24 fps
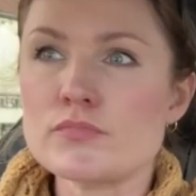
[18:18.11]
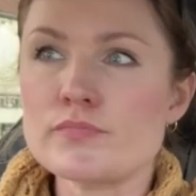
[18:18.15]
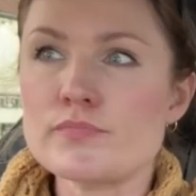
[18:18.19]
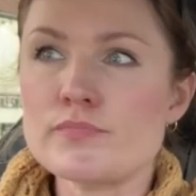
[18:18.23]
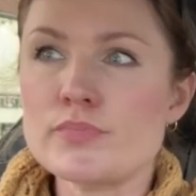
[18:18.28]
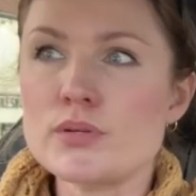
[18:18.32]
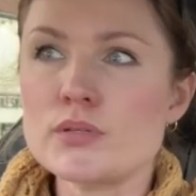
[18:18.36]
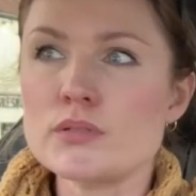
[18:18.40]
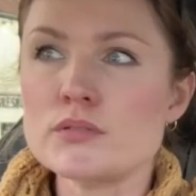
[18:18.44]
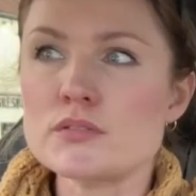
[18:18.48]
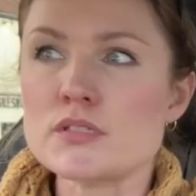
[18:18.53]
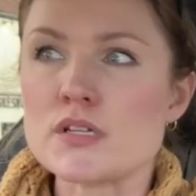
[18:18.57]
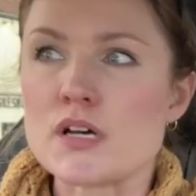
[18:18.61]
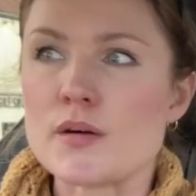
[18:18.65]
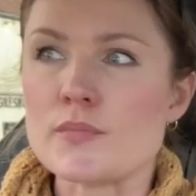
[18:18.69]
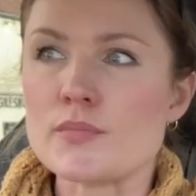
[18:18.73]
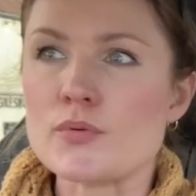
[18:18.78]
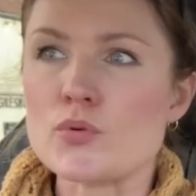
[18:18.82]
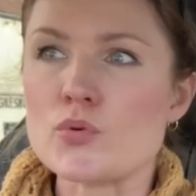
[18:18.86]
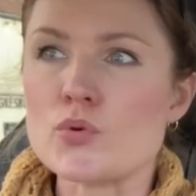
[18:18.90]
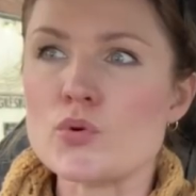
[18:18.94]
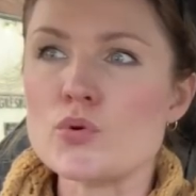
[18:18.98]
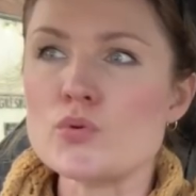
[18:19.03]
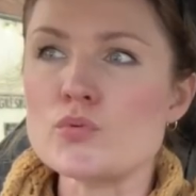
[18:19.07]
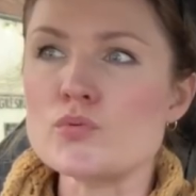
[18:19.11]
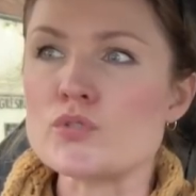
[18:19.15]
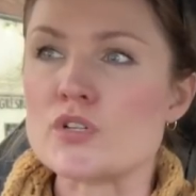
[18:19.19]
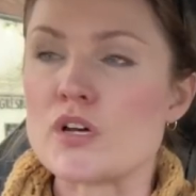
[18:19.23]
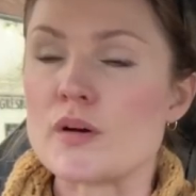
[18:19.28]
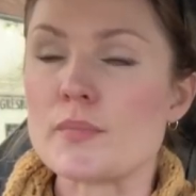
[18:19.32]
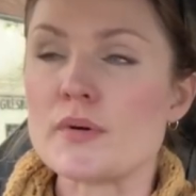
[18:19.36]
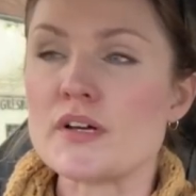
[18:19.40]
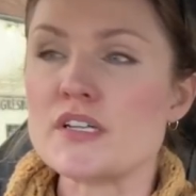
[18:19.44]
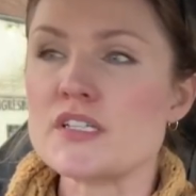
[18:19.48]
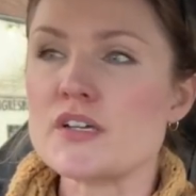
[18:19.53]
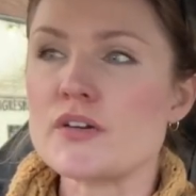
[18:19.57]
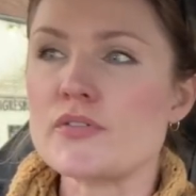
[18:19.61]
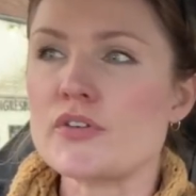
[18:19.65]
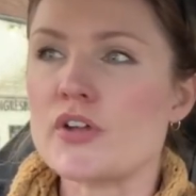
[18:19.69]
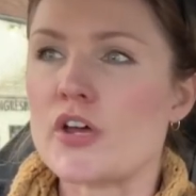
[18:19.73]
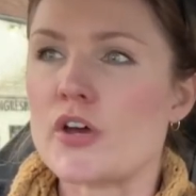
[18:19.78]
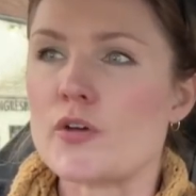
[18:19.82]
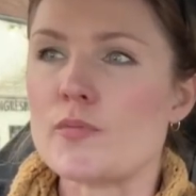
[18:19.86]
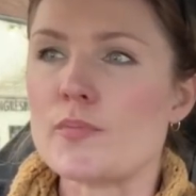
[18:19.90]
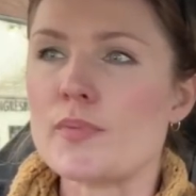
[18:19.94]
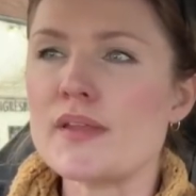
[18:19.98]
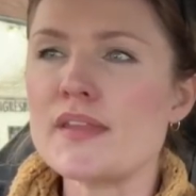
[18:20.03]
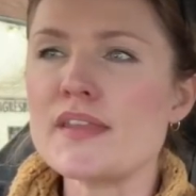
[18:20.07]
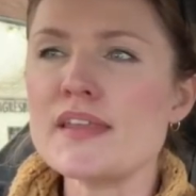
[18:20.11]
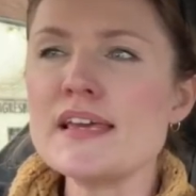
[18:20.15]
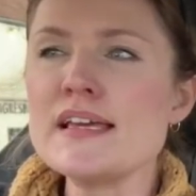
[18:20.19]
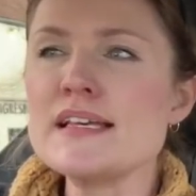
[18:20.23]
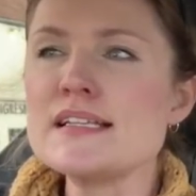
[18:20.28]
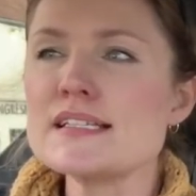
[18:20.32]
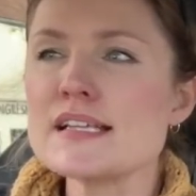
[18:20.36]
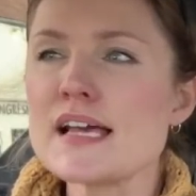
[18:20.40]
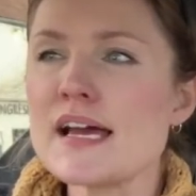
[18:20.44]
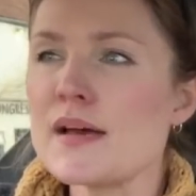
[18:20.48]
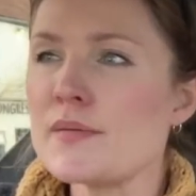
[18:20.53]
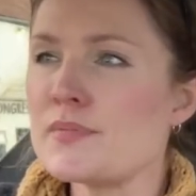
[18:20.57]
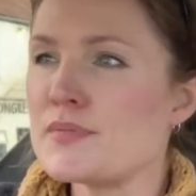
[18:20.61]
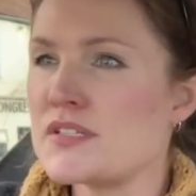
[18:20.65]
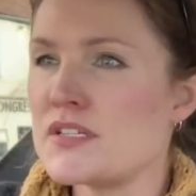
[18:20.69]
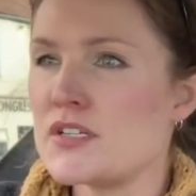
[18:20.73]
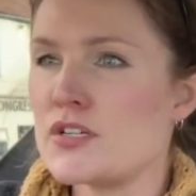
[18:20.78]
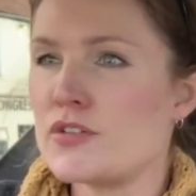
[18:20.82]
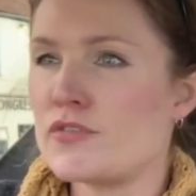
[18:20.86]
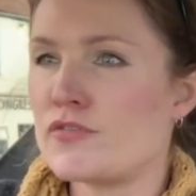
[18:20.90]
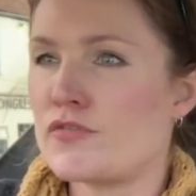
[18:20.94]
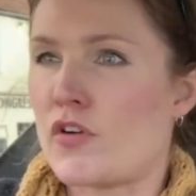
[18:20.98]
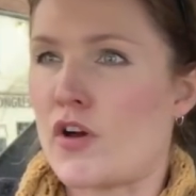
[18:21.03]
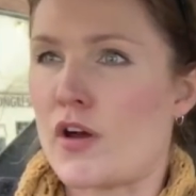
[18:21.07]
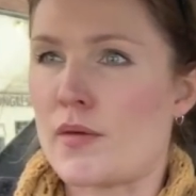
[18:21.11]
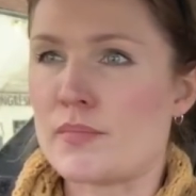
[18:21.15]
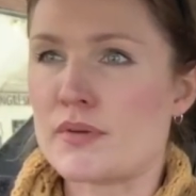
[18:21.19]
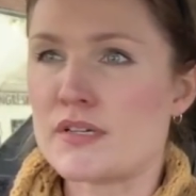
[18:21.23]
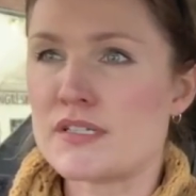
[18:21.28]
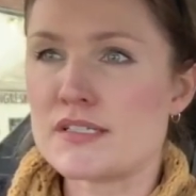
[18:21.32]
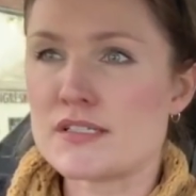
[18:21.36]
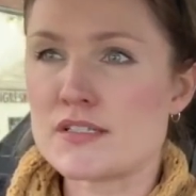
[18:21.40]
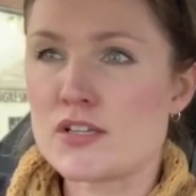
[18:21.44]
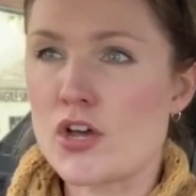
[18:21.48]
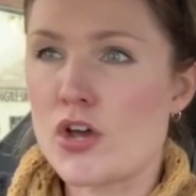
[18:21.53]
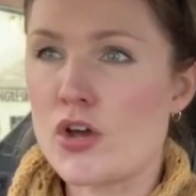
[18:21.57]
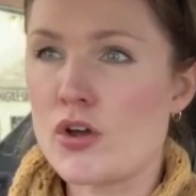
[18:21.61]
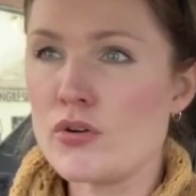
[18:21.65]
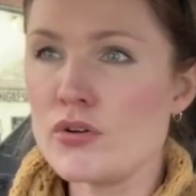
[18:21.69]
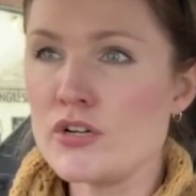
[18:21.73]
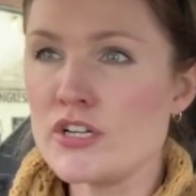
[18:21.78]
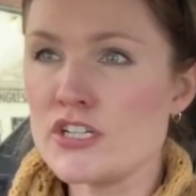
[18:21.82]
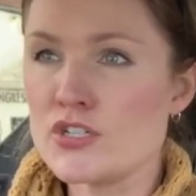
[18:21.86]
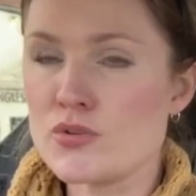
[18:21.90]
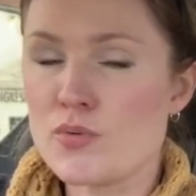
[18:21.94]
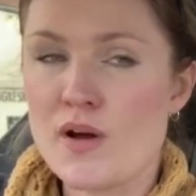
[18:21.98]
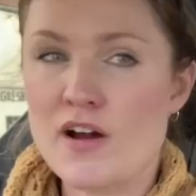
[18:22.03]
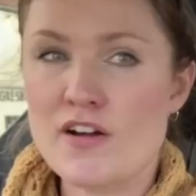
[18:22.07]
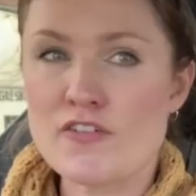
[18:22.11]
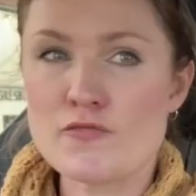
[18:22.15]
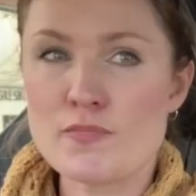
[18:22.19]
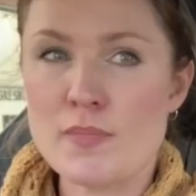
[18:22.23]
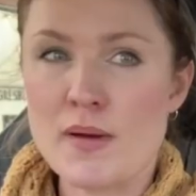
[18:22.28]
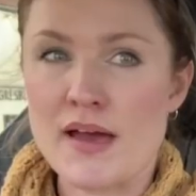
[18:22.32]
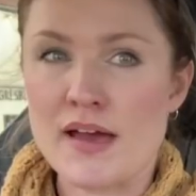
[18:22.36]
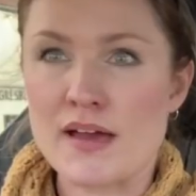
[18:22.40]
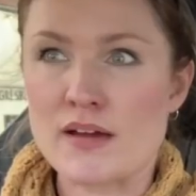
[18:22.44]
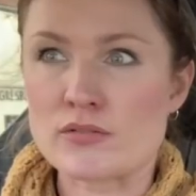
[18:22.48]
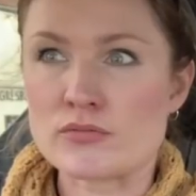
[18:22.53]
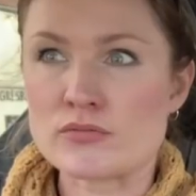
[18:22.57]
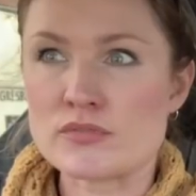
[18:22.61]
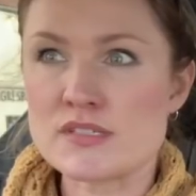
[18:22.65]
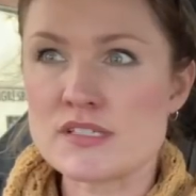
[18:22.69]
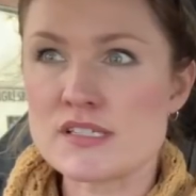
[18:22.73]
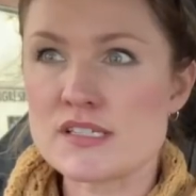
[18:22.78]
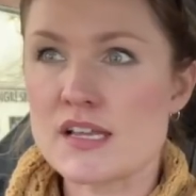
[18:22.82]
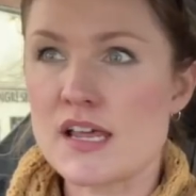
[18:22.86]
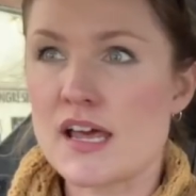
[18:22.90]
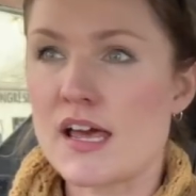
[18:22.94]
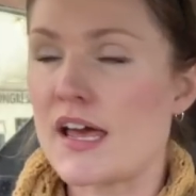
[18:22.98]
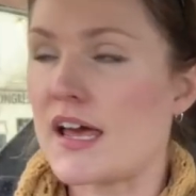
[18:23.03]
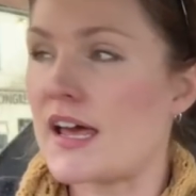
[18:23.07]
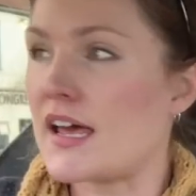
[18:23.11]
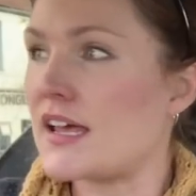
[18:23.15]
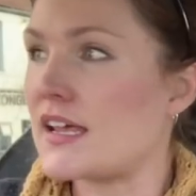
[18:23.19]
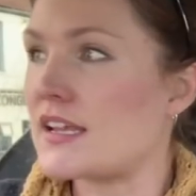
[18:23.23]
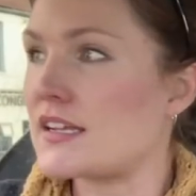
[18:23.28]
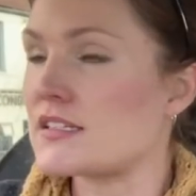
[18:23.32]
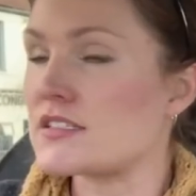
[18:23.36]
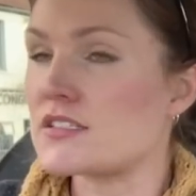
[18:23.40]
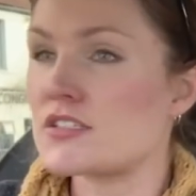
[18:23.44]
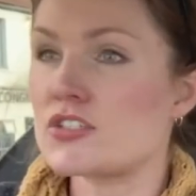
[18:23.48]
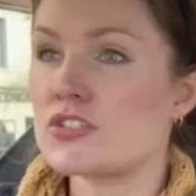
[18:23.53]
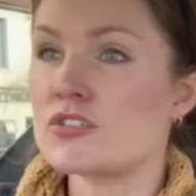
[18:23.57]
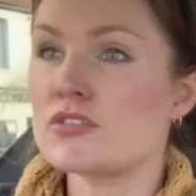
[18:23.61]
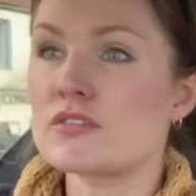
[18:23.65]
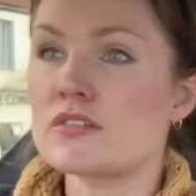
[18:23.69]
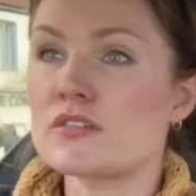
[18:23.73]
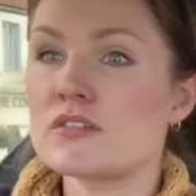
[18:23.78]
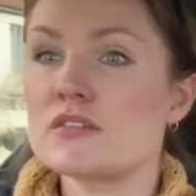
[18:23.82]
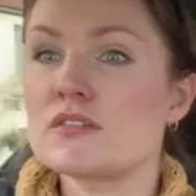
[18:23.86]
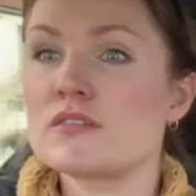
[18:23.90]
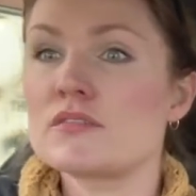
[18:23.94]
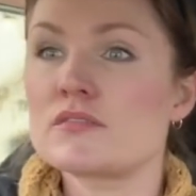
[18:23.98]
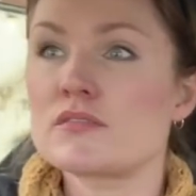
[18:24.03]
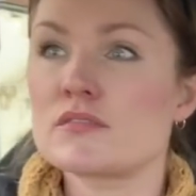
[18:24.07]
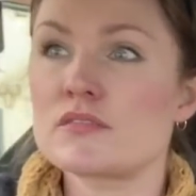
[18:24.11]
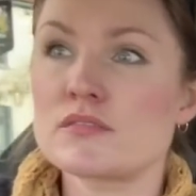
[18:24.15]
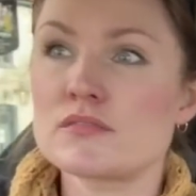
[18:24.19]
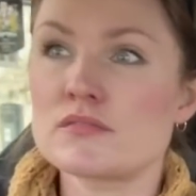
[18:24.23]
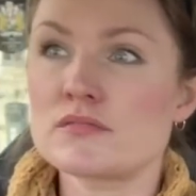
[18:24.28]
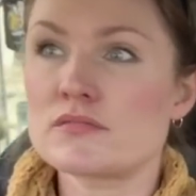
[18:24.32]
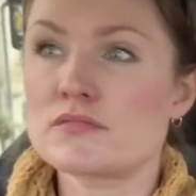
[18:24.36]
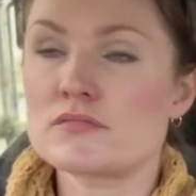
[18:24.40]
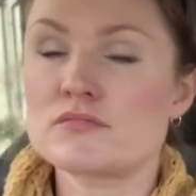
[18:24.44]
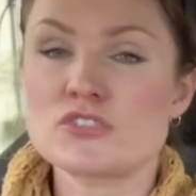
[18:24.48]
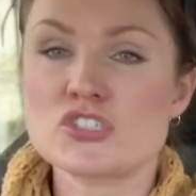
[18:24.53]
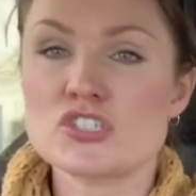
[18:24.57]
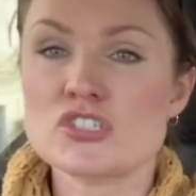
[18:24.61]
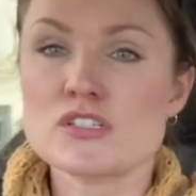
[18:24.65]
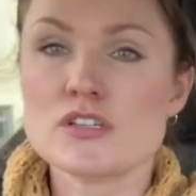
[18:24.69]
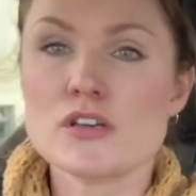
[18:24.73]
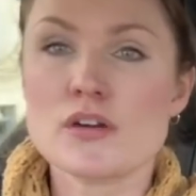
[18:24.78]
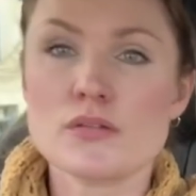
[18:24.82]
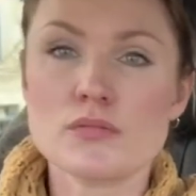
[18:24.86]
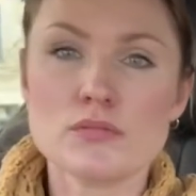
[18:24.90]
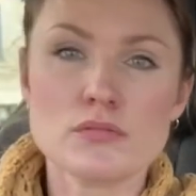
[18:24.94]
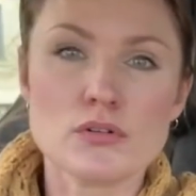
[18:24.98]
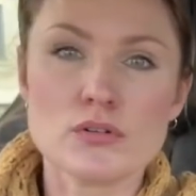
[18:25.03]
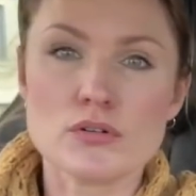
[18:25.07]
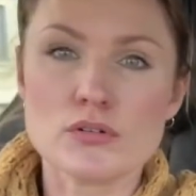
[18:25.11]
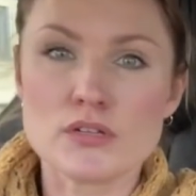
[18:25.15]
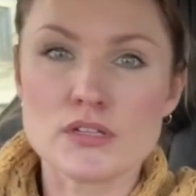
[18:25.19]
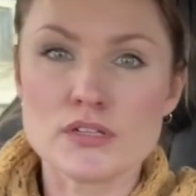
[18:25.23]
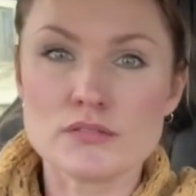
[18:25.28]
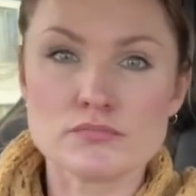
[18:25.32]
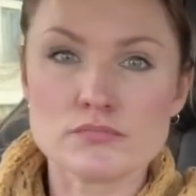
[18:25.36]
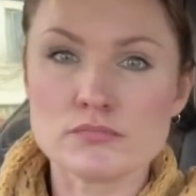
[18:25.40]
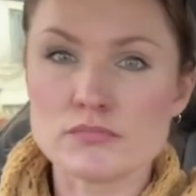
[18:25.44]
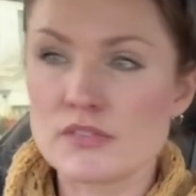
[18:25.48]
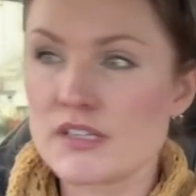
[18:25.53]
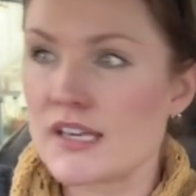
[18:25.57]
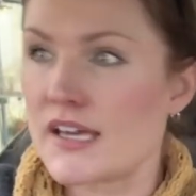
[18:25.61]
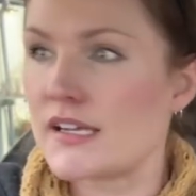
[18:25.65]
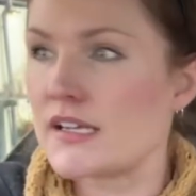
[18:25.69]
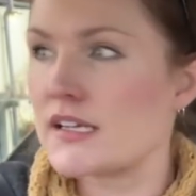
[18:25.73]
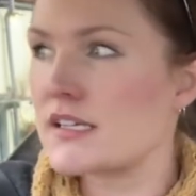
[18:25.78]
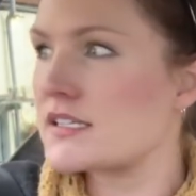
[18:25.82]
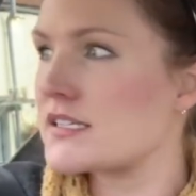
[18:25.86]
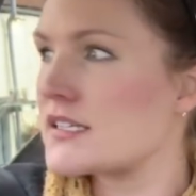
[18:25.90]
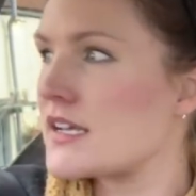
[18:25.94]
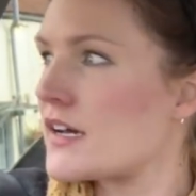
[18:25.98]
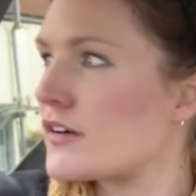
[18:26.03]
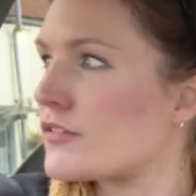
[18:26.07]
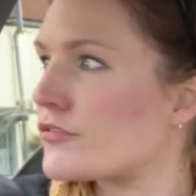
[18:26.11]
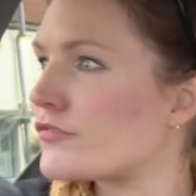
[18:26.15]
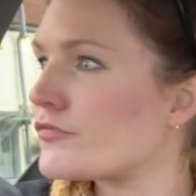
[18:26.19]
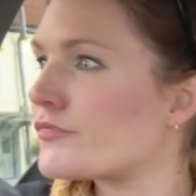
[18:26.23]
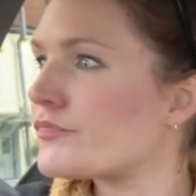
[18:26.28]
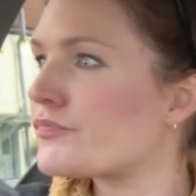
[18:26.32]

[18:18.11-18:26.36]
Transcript: pulled up or called up, I don't know, but it's absolutely fine because it's only £12 and you can just go along and get it yourself.